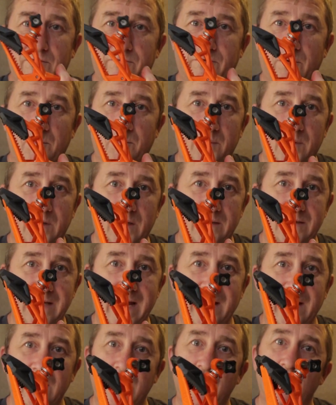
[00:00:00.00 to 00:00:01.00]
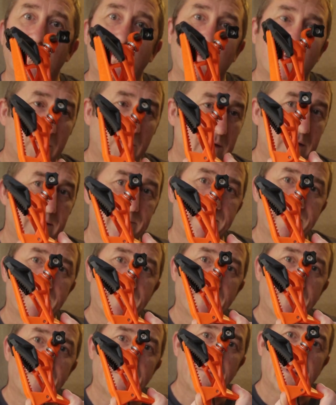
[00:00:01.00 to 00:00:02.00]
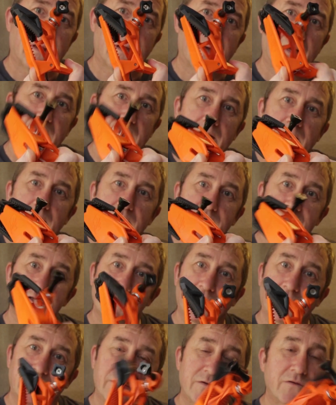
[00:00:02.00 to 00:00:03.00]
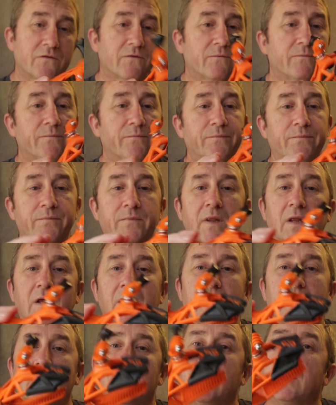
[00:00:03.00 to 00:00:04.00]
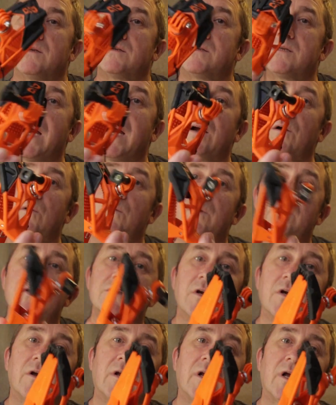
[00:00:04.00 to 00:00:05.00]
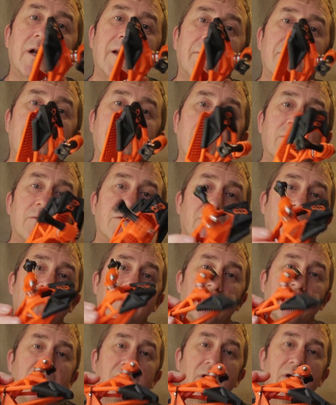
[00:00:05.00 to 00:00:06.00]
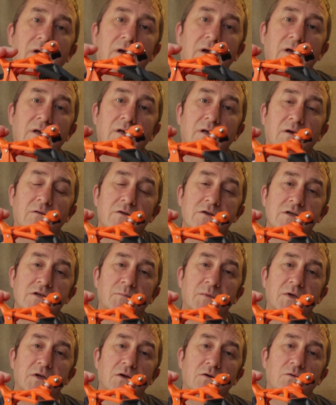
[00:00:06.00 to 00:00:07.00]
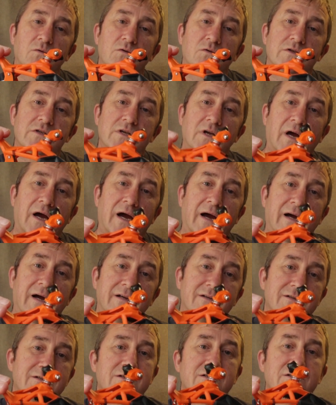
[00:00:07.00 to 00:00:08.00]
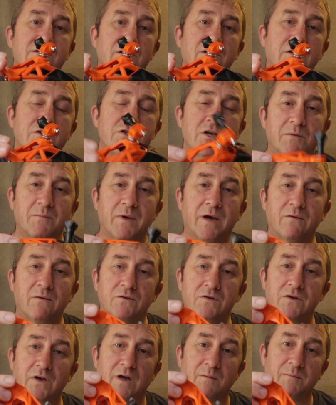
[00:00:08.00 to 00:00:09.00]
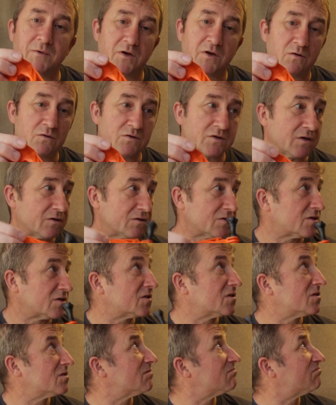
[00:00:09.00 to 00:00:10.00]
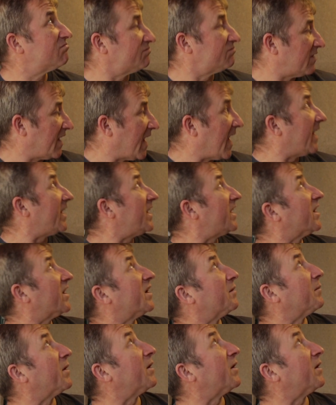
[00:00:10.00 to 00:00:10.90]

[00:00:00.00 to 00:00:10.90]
from Dango Designs. This Dango Design Clip mount. Now this can be used as a chin mount. It can be used as any kind of